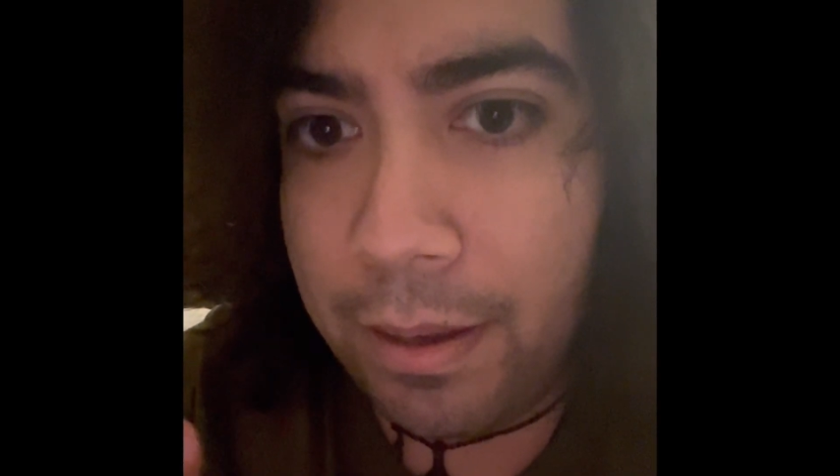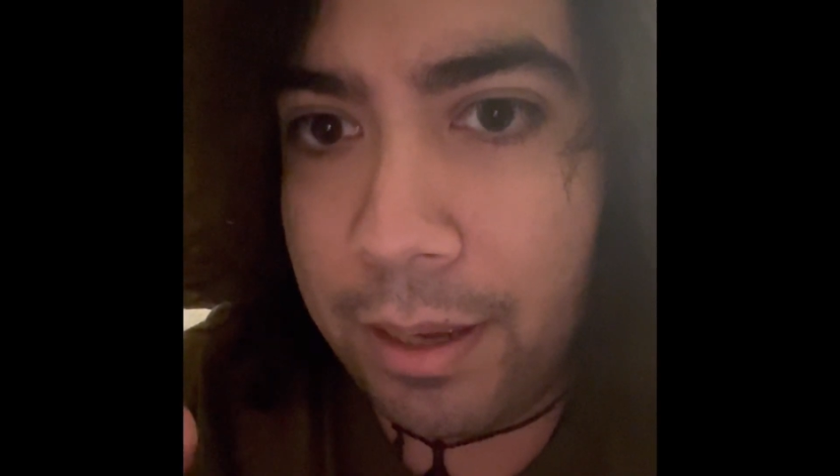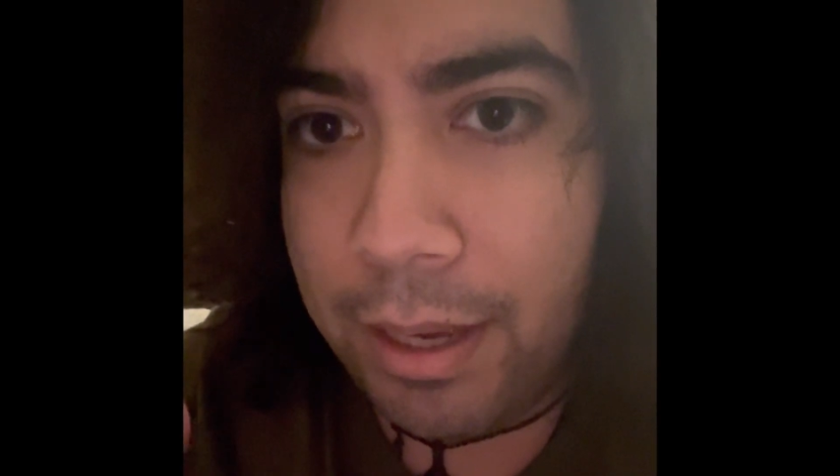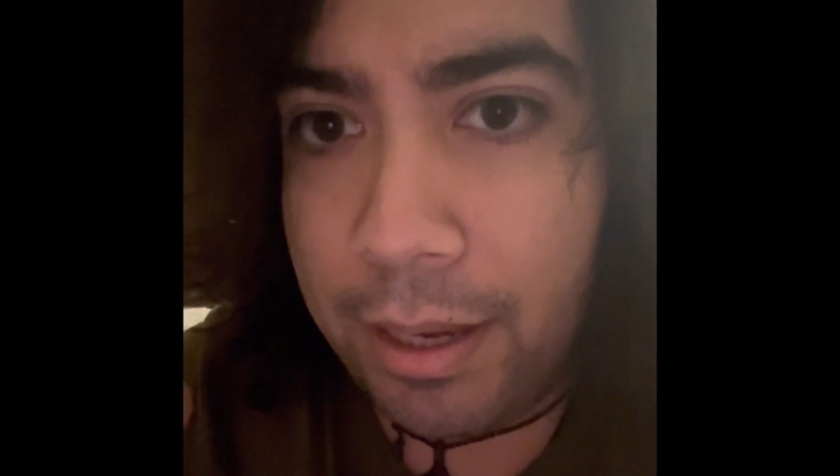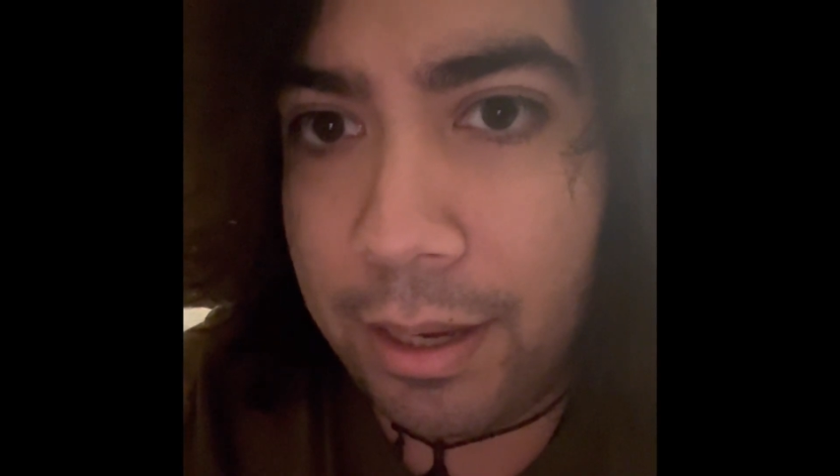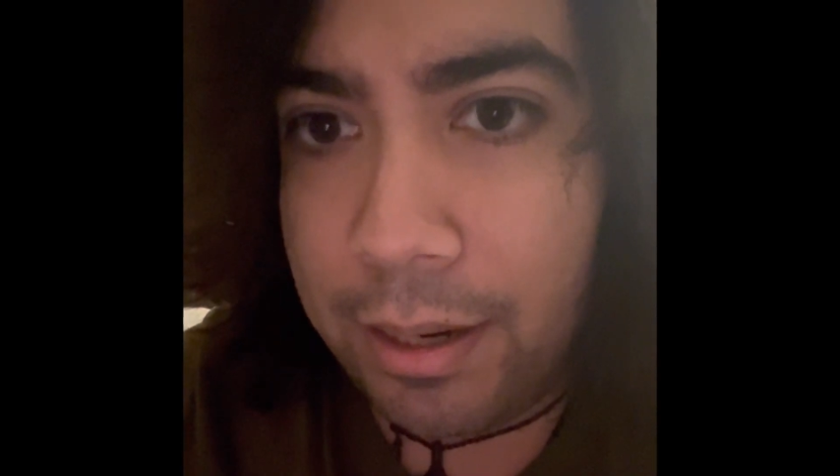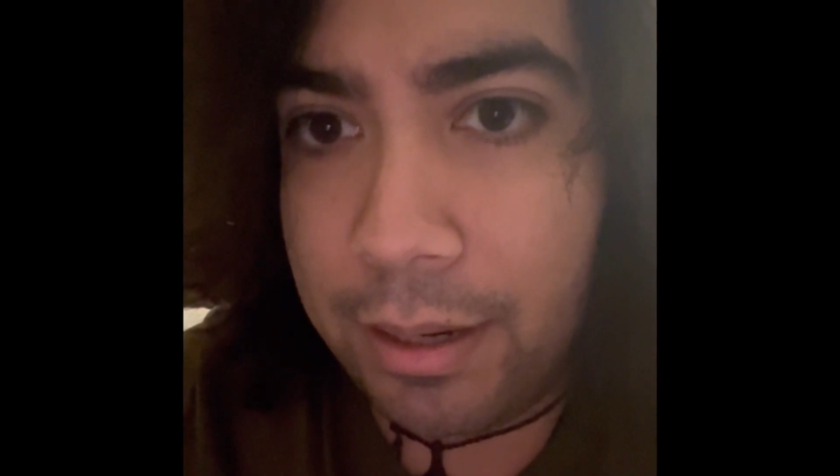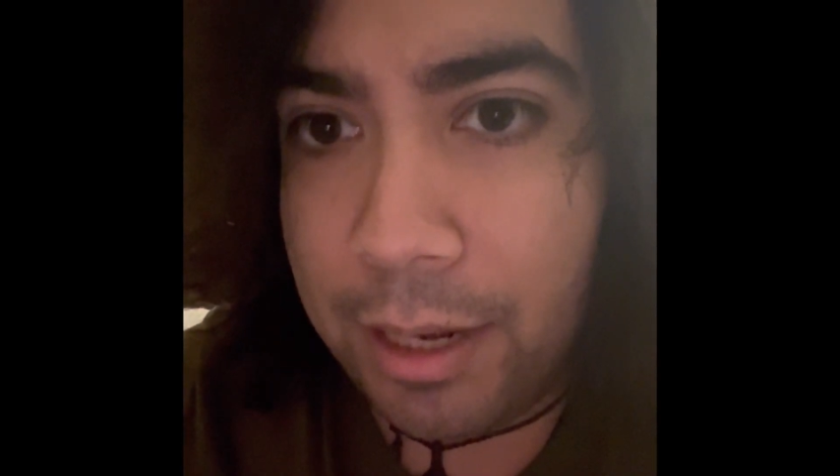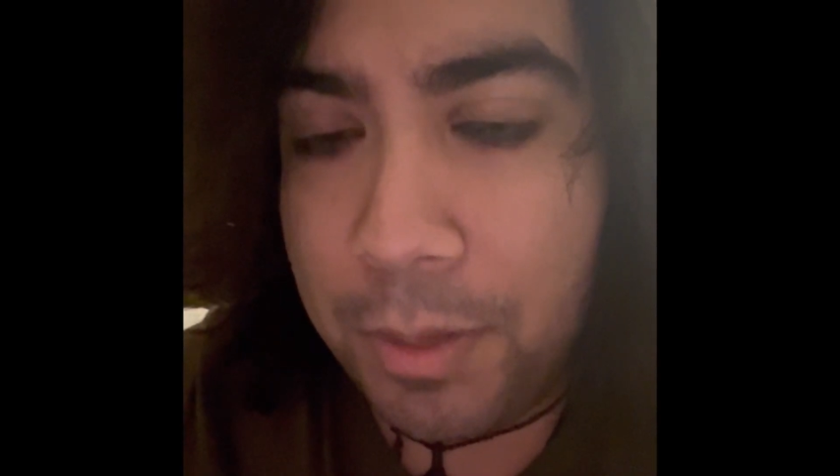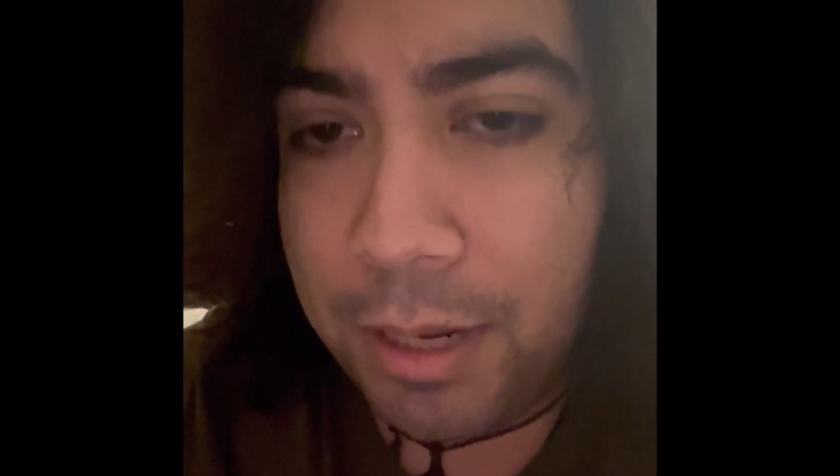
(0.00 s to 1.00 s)

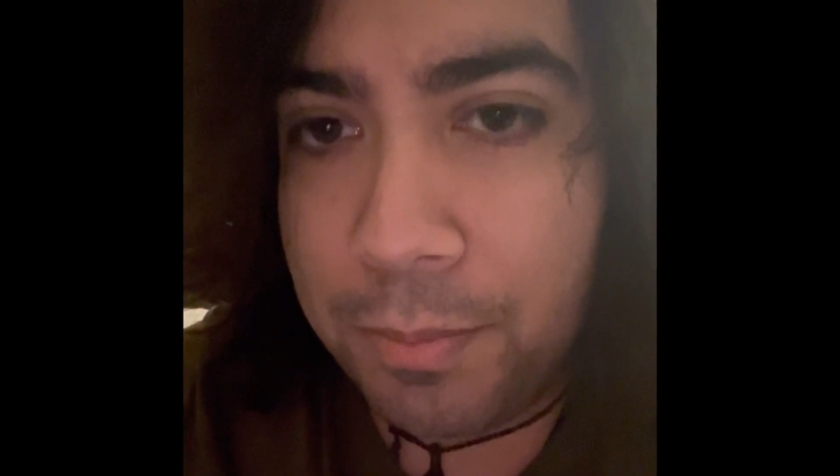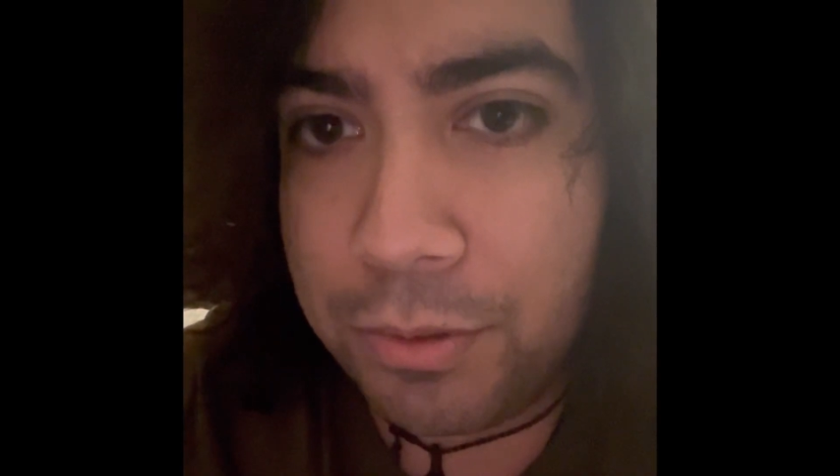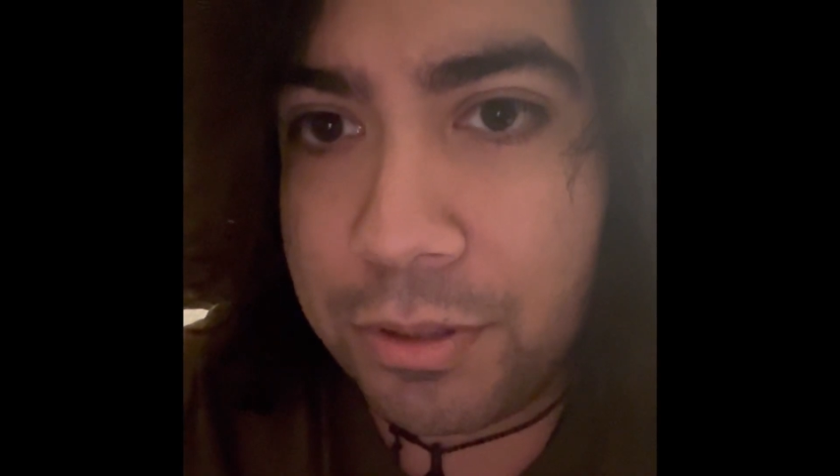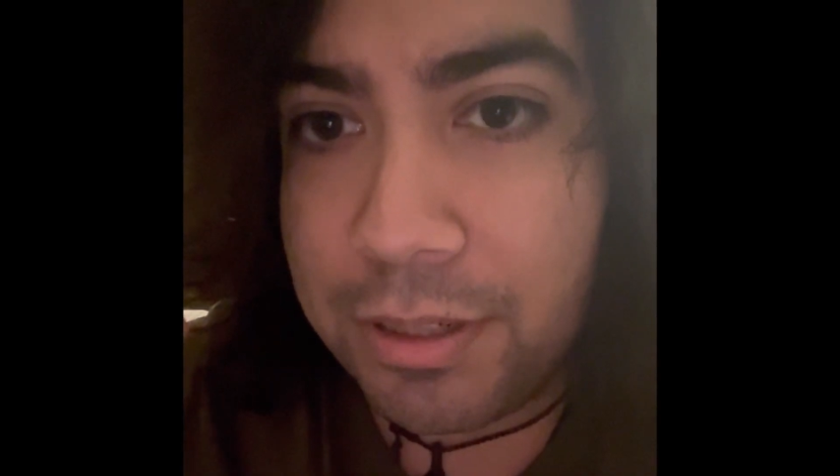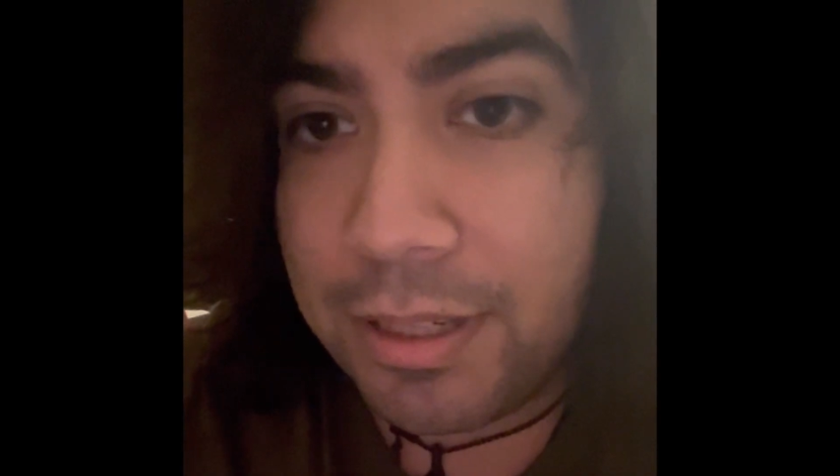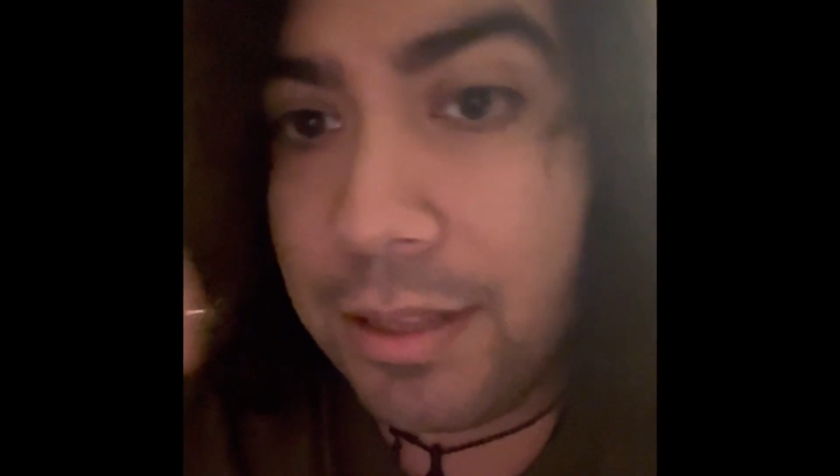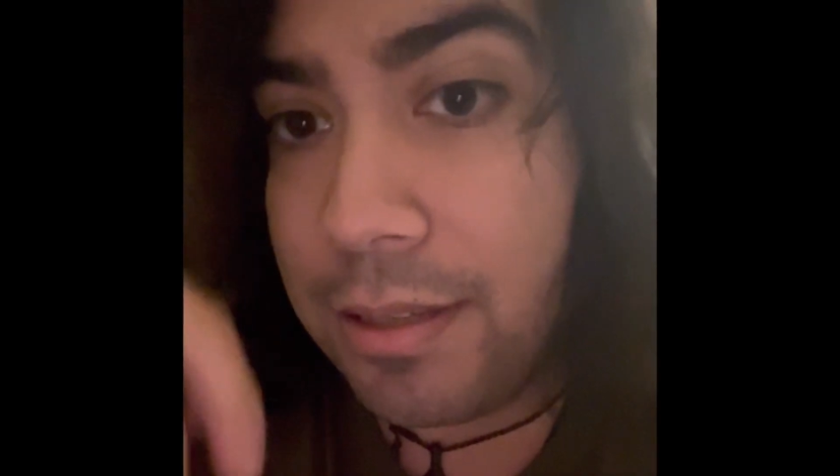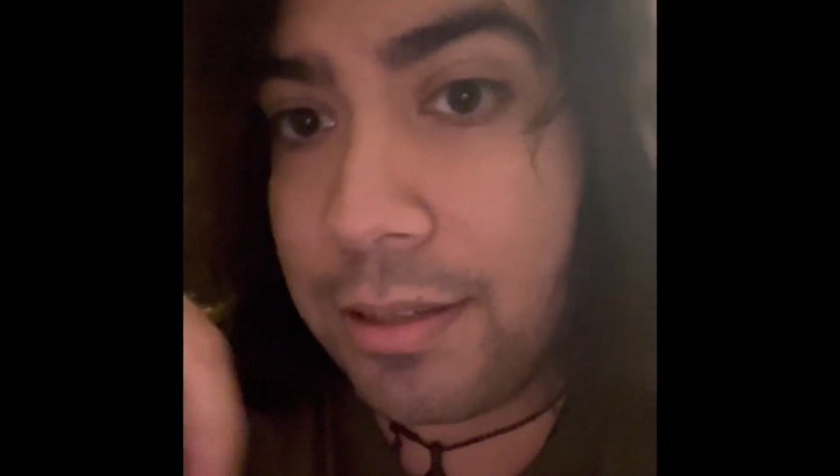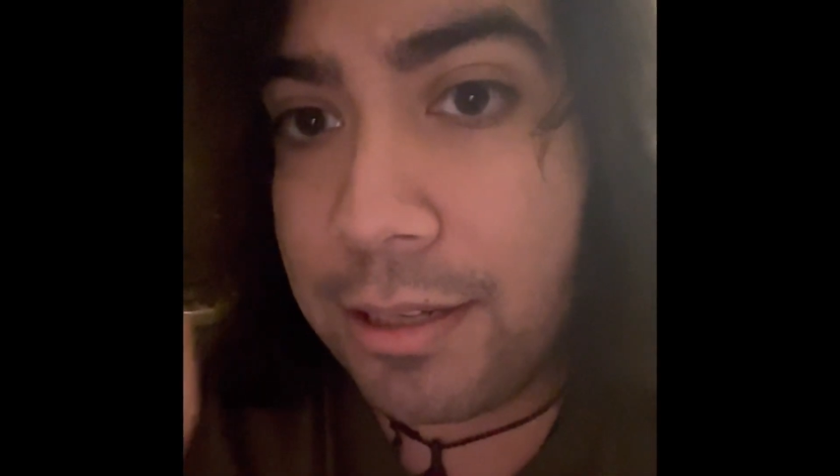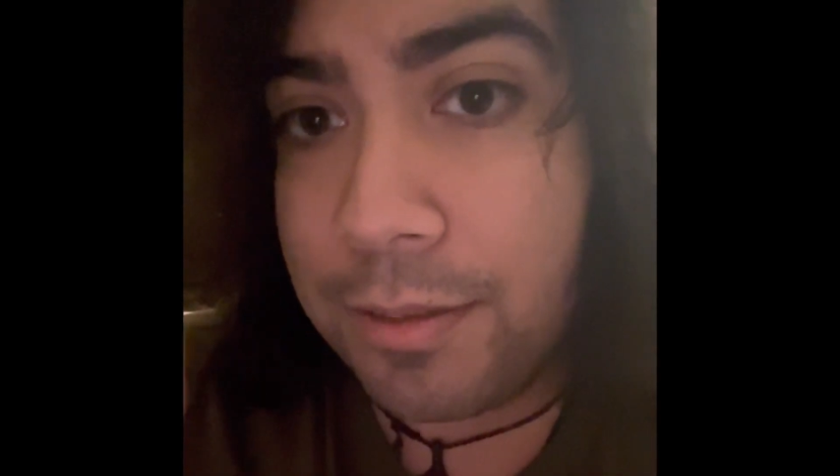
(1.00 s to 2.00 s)
and I'm able to synthesize